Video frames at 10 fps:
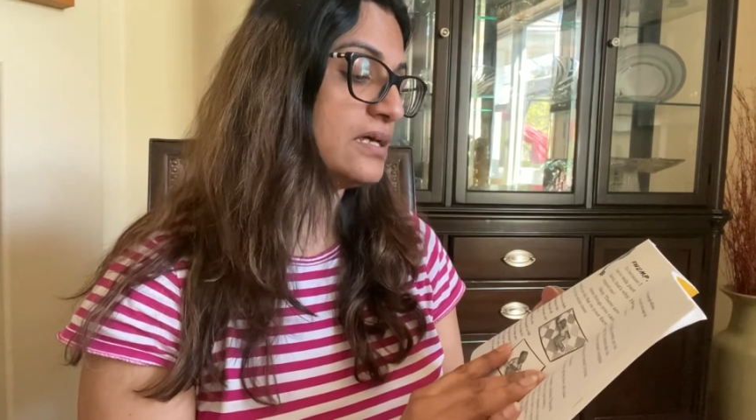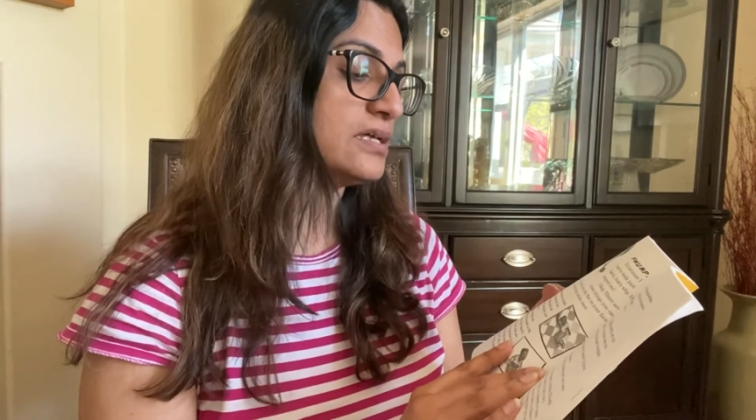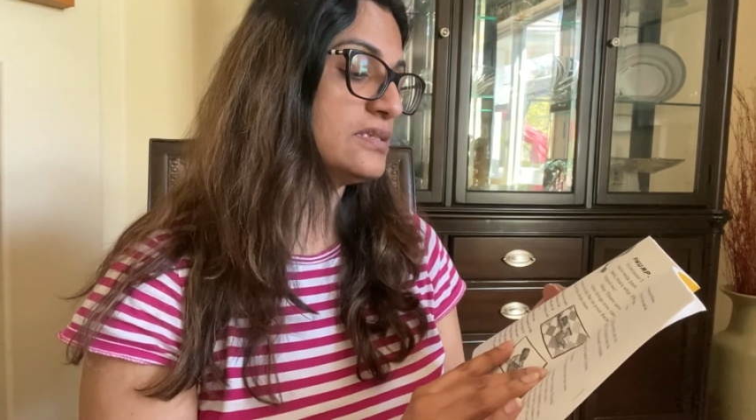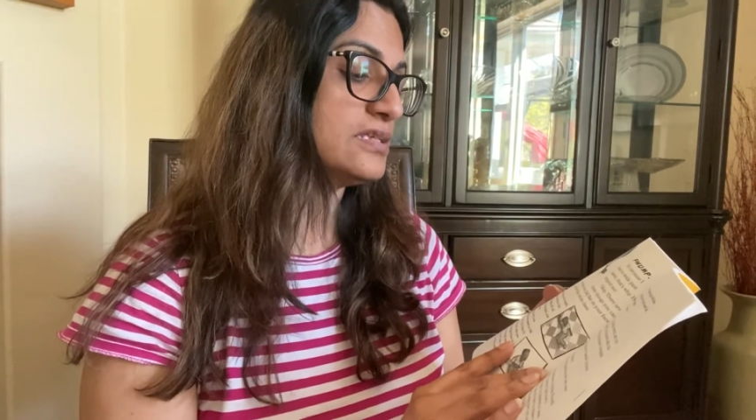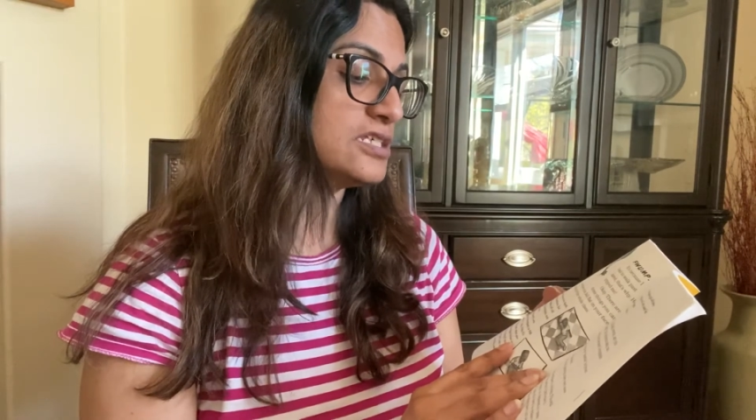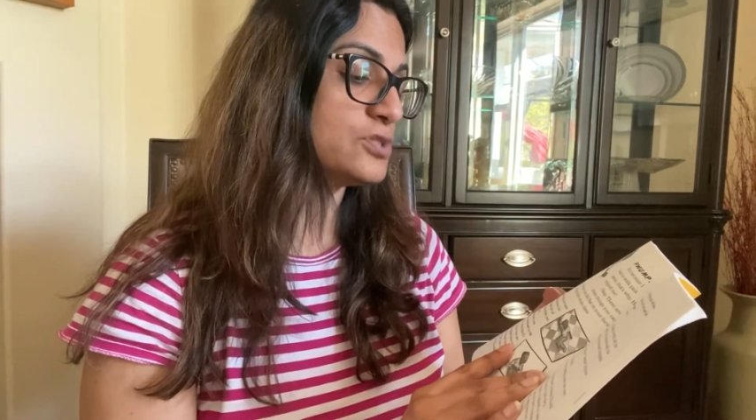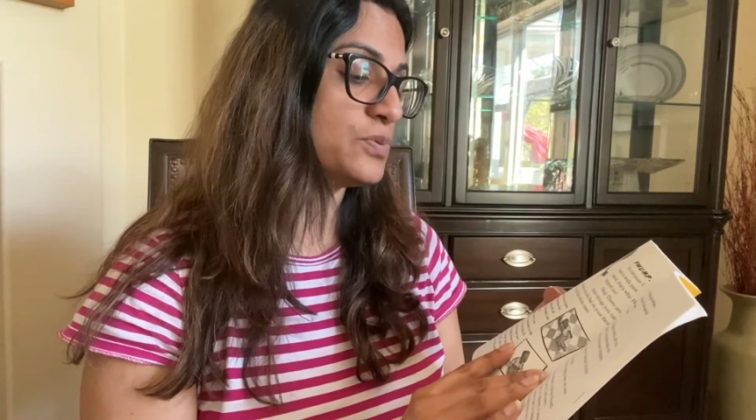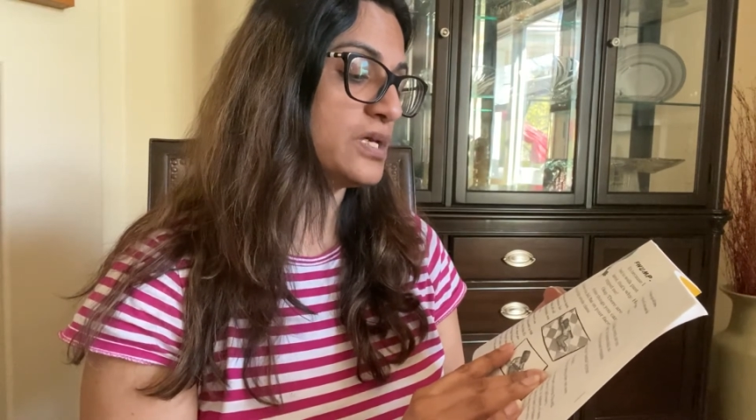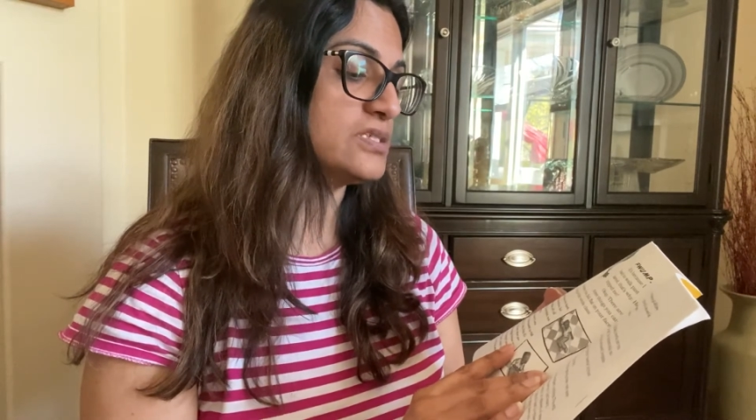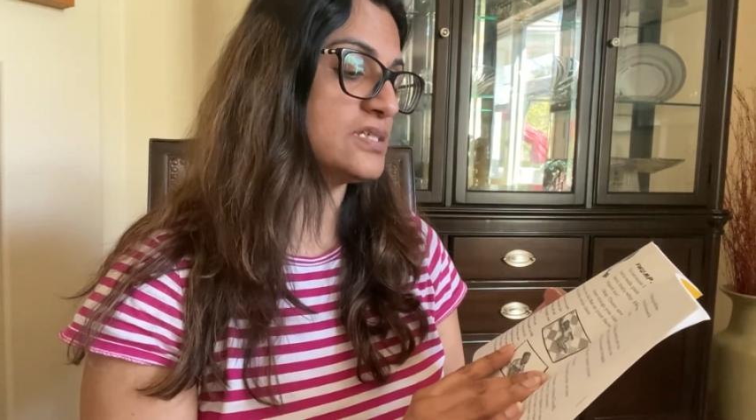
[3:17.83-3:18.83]
This
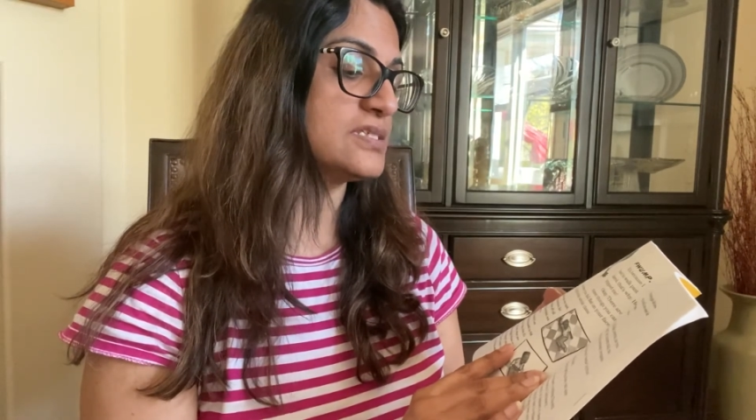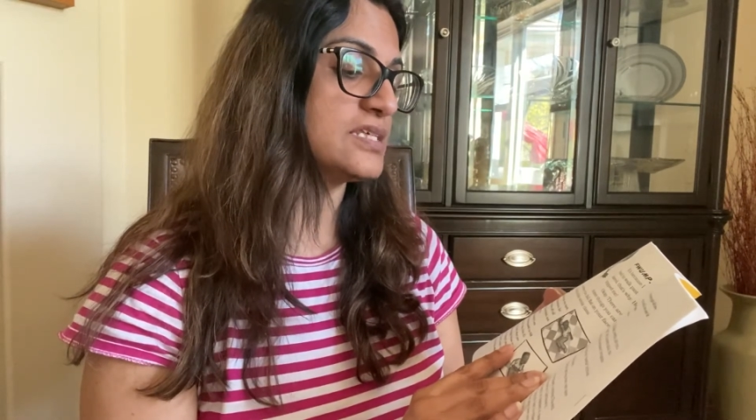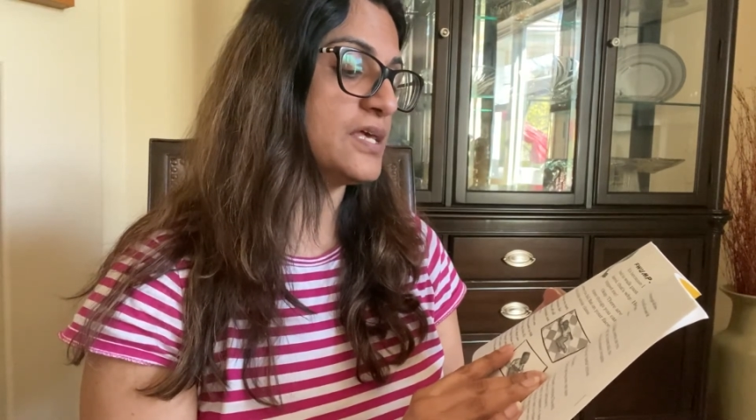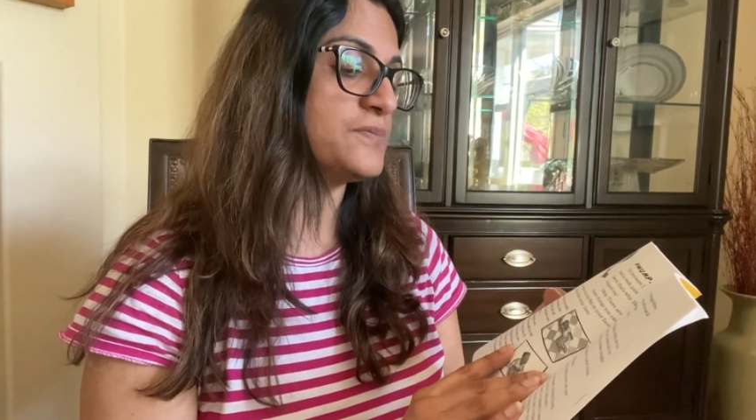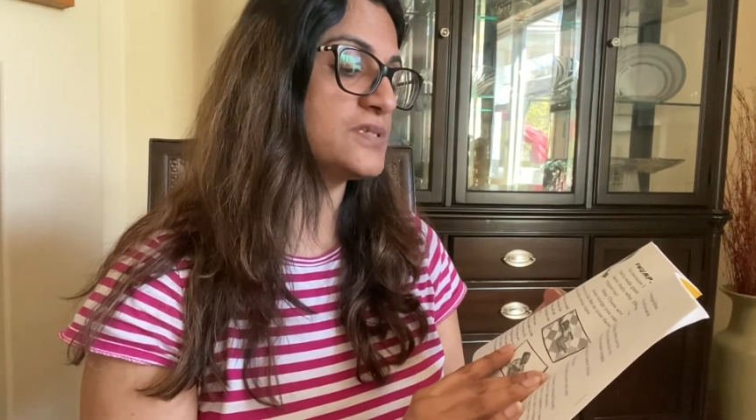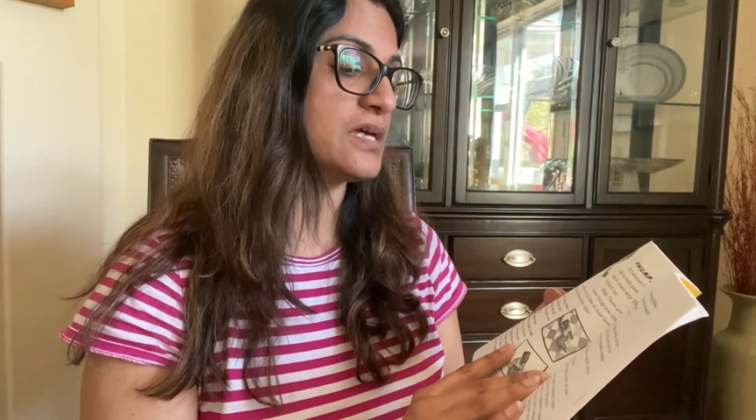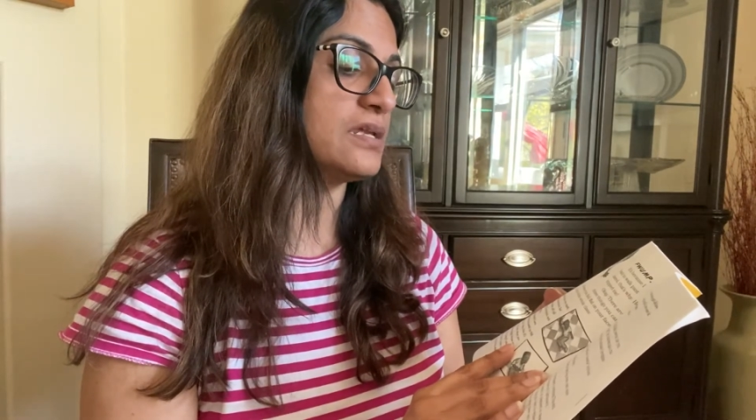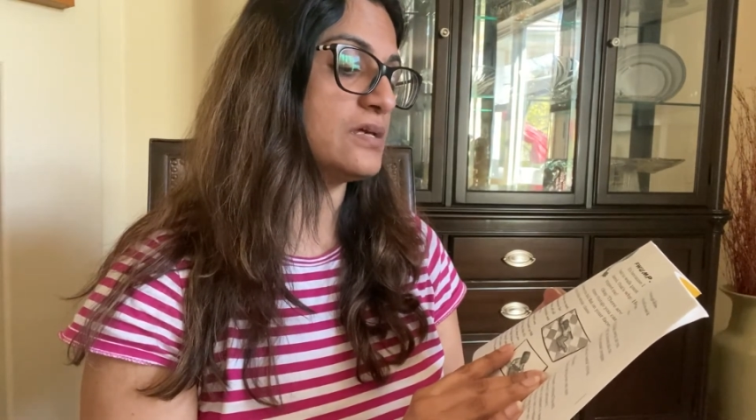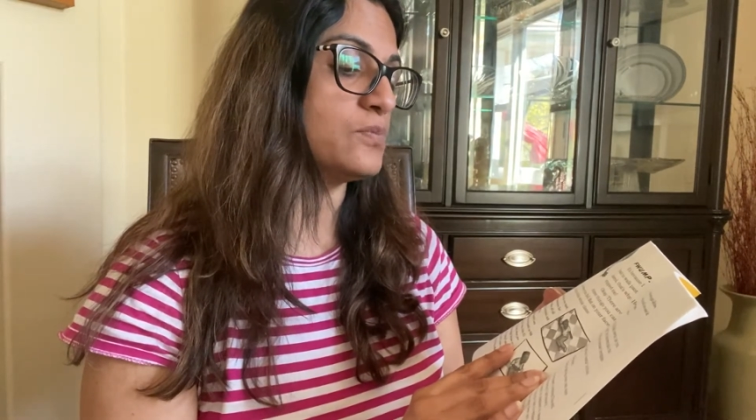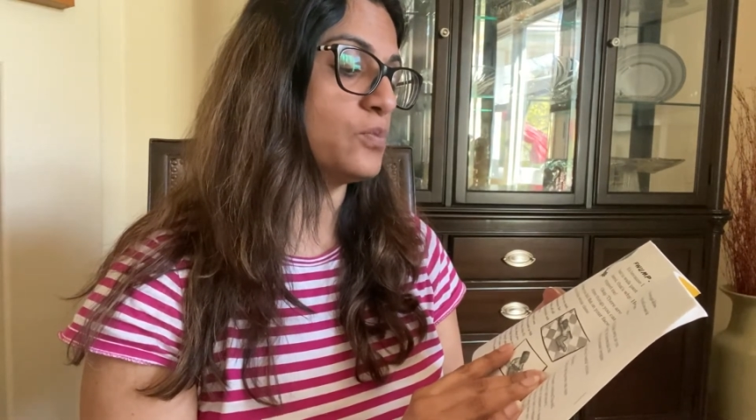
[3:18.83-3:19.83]
week just keeps
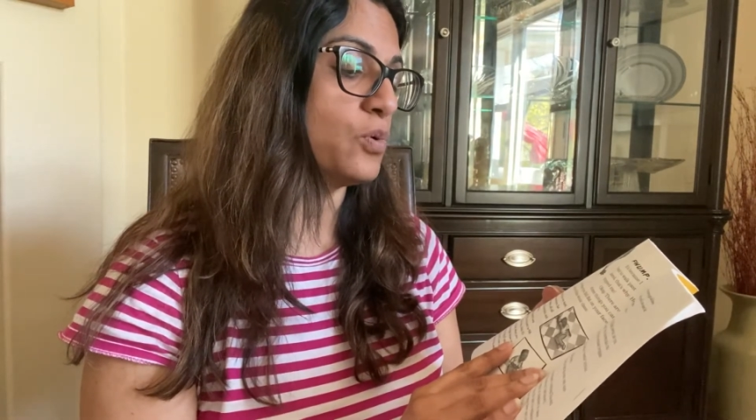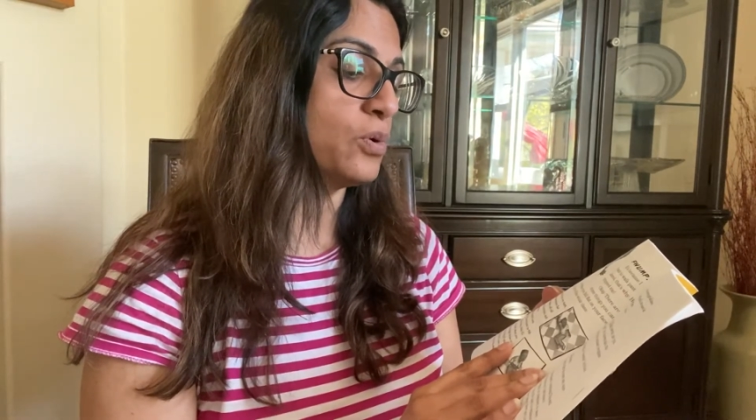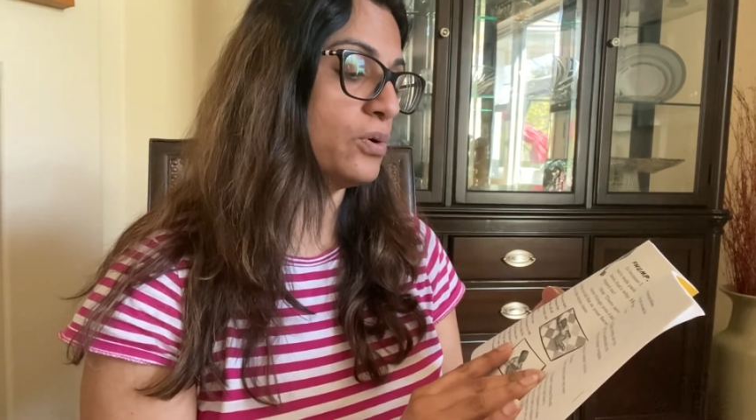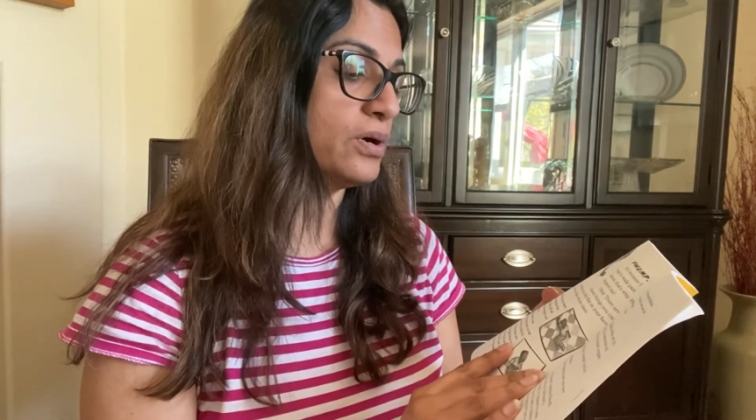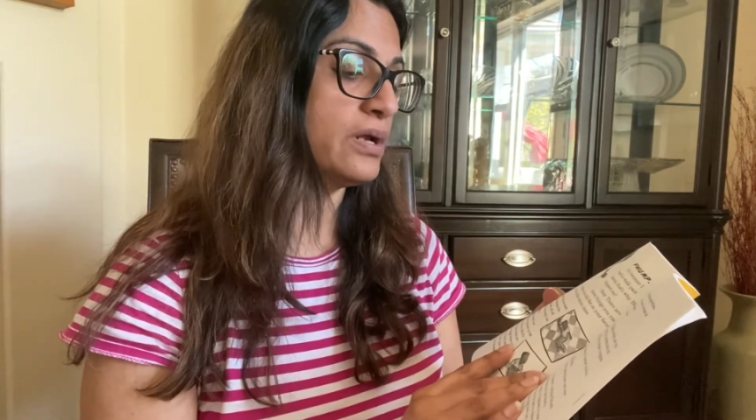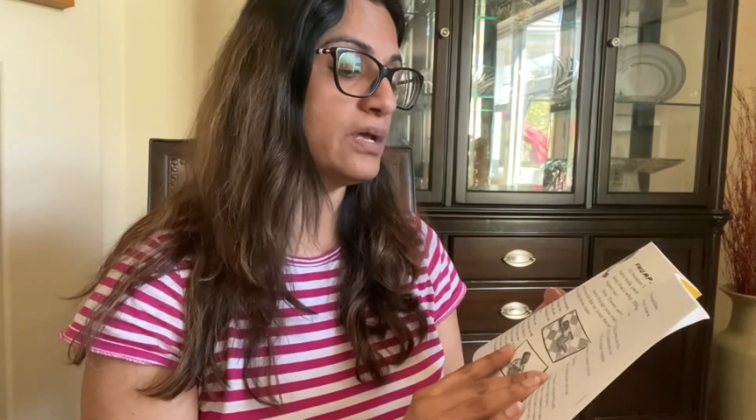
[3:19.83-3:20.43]
getting more